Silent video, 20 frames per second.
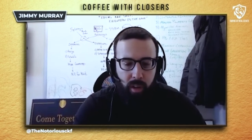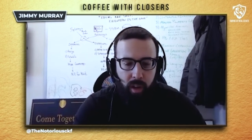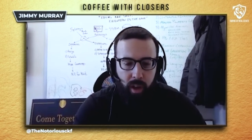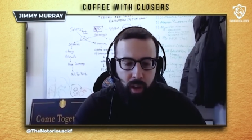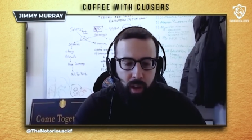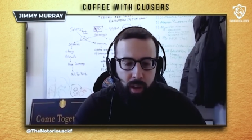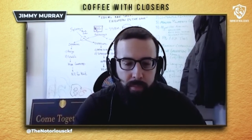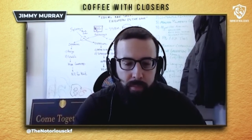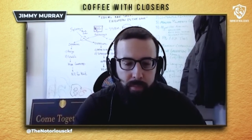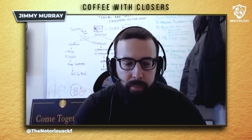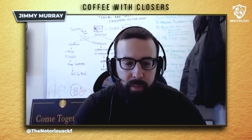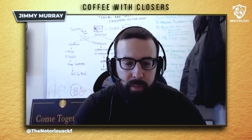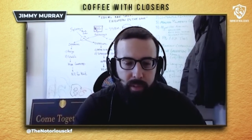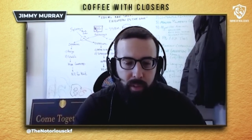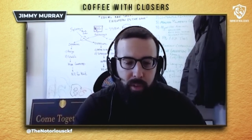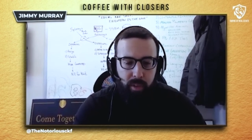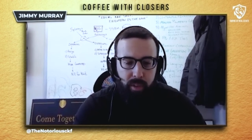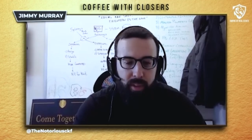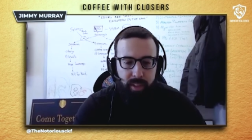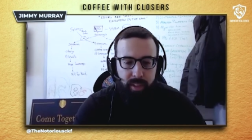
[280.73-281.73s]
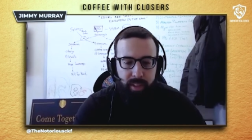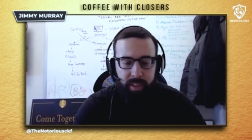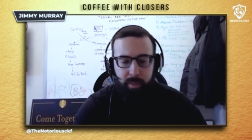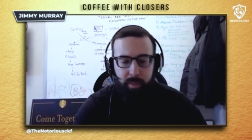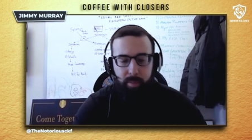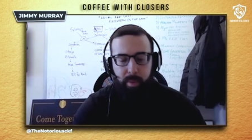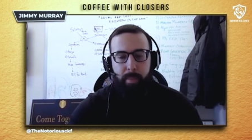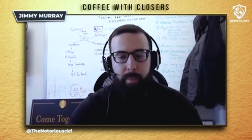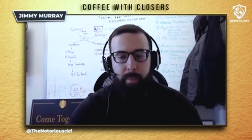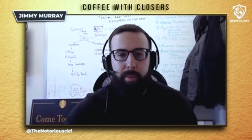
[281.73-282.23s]
The only thing that the
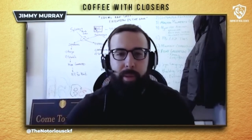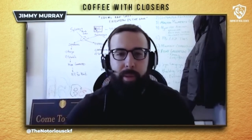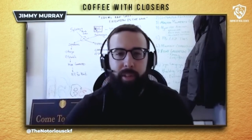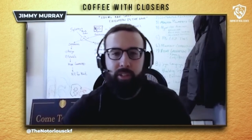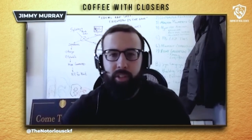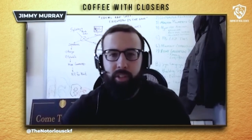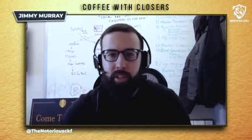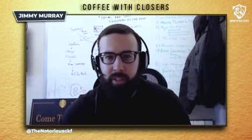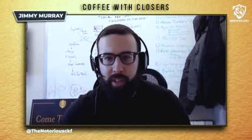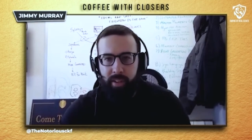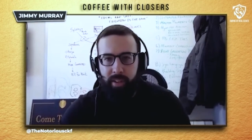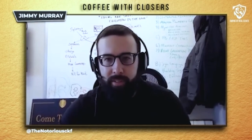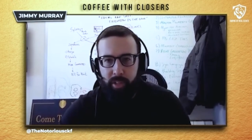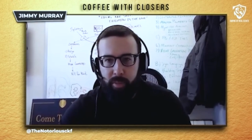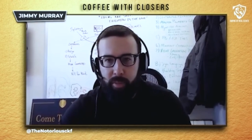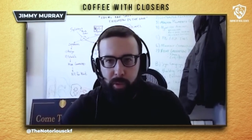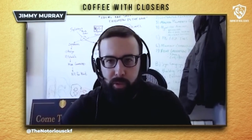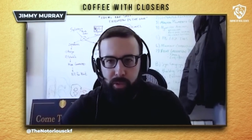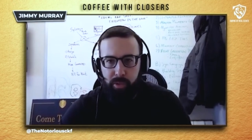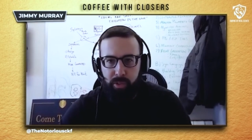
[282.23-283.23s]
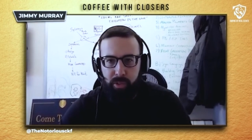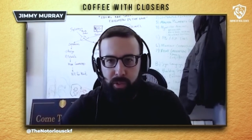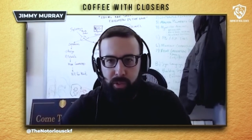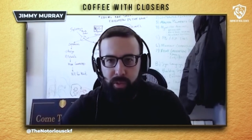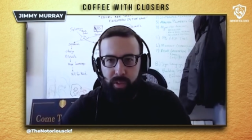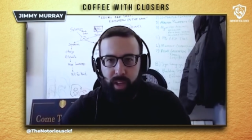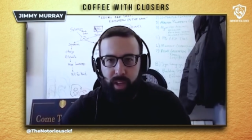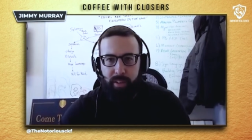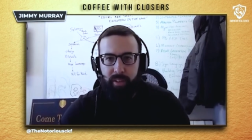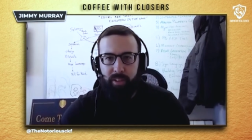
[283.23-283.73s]
property manager doesn't have exposure to
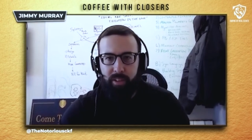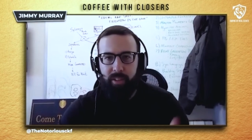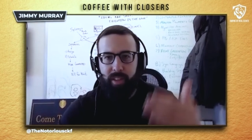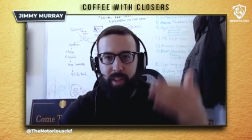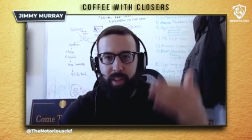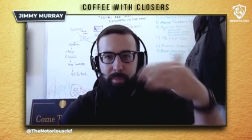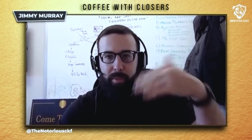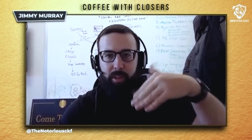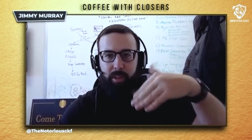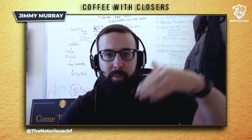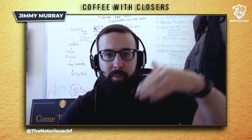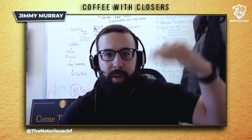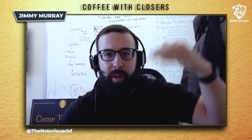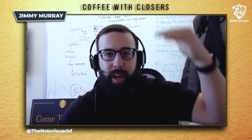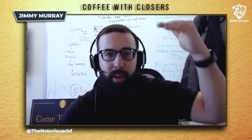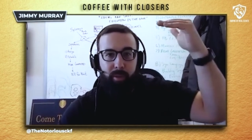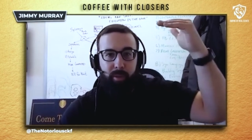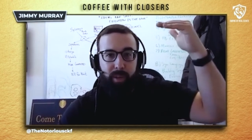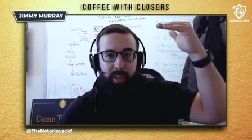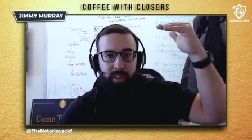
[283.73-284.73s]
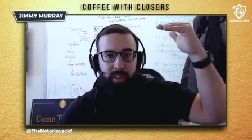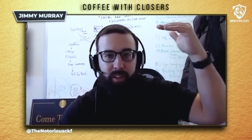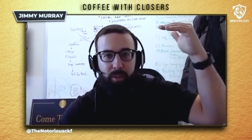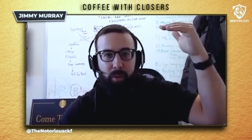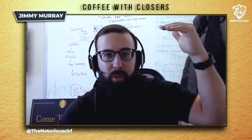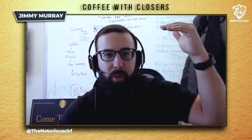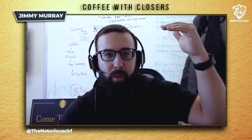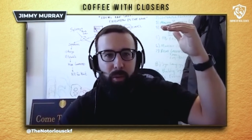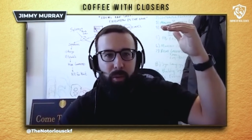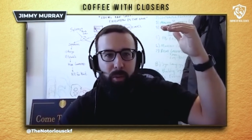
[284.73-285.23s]
is obviously that buildup in equity,
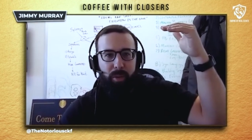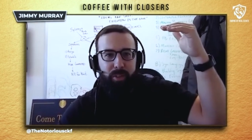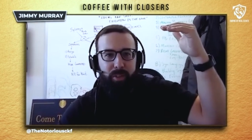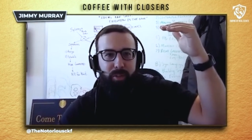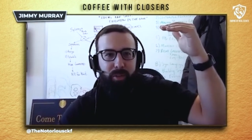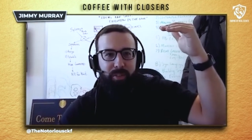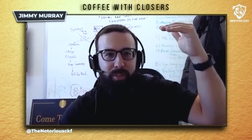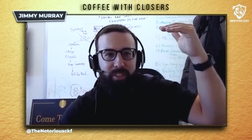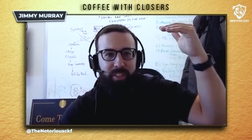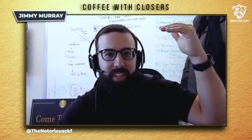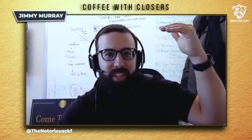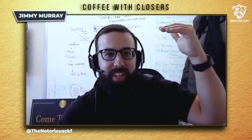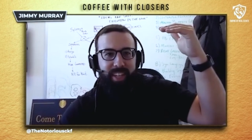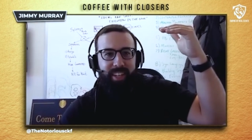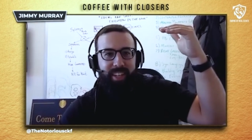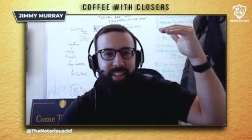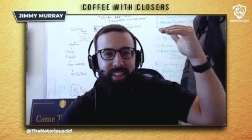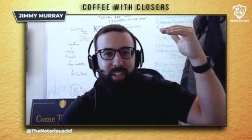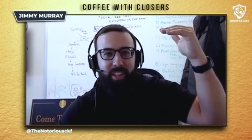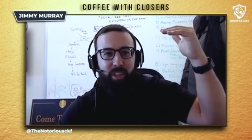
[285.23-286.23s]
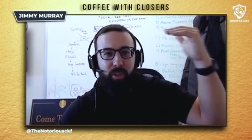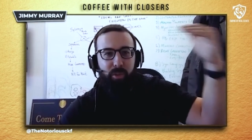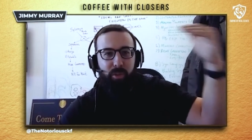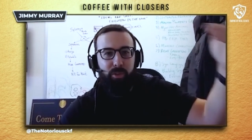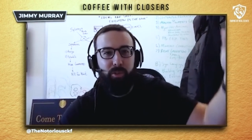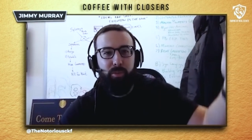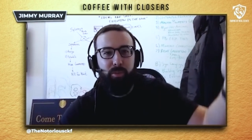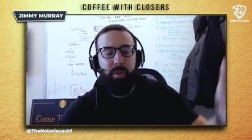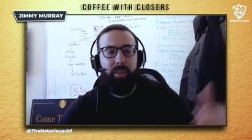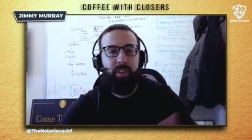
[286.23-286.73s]
which we've seen
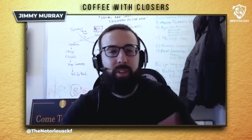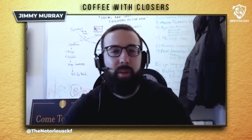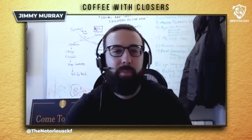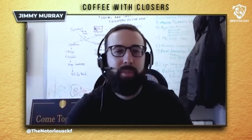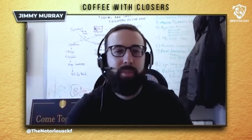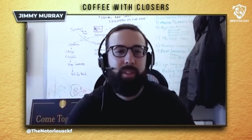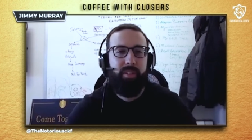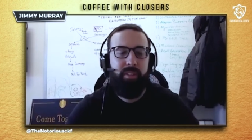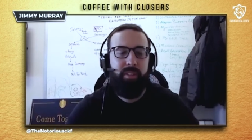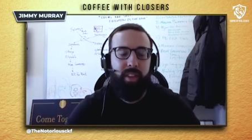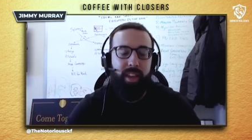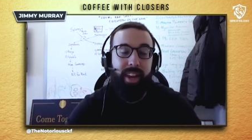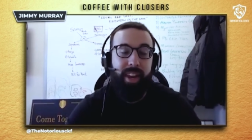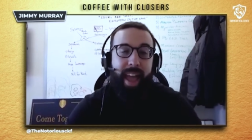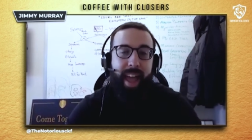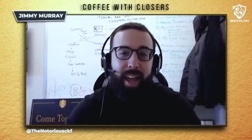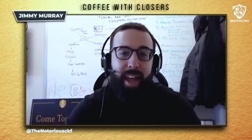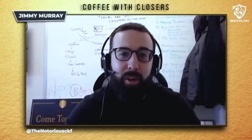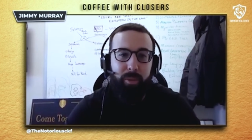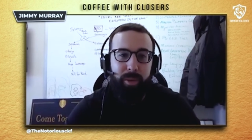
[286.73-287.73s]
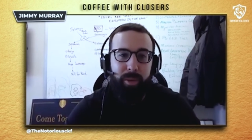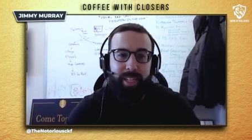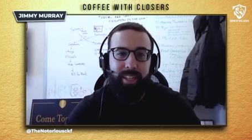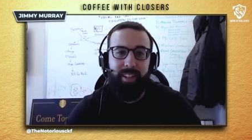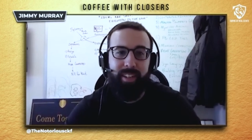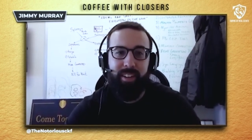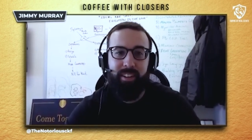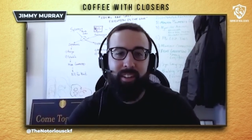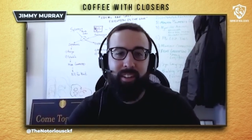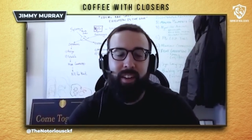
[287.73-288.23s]
huge buildups in equity
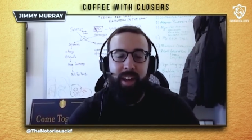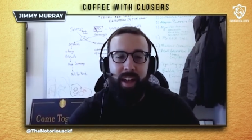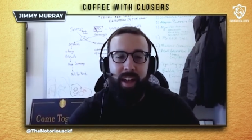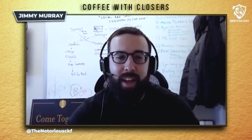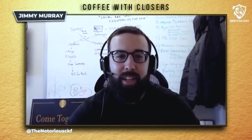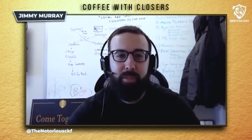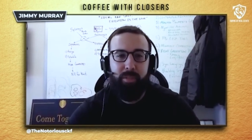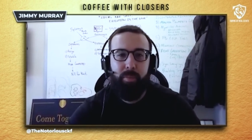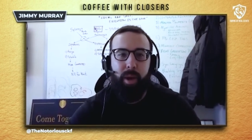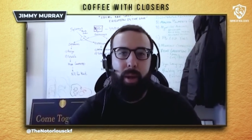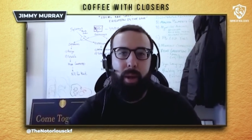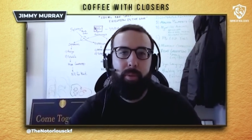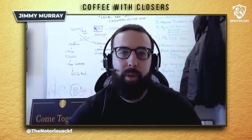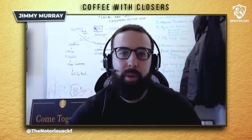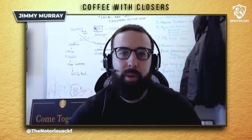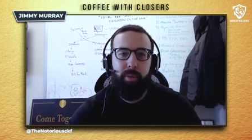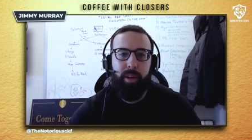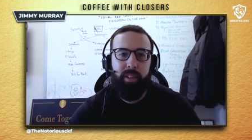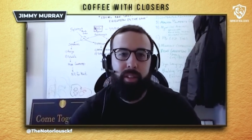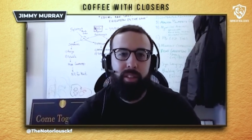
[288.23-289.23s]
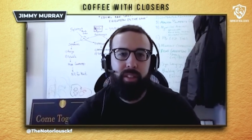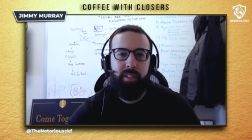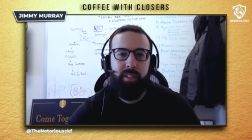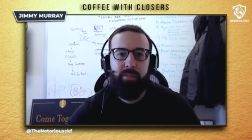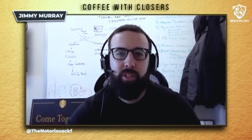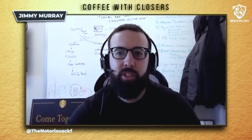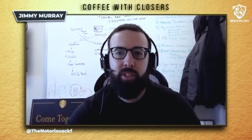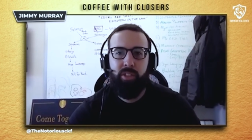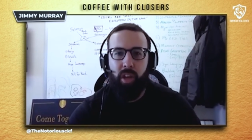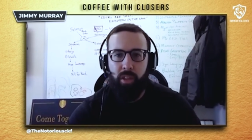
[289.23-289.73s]
here as property prices
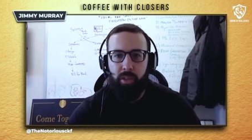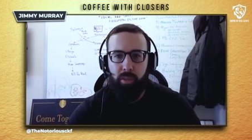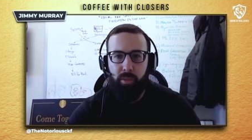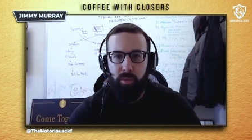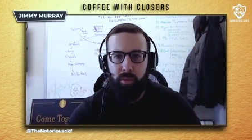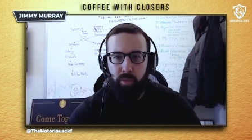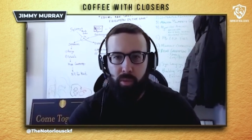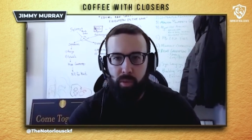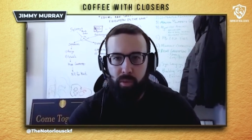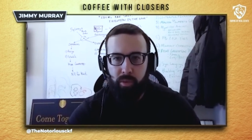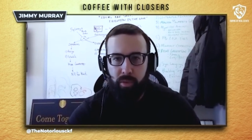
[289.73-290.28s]
have just gone through the roof.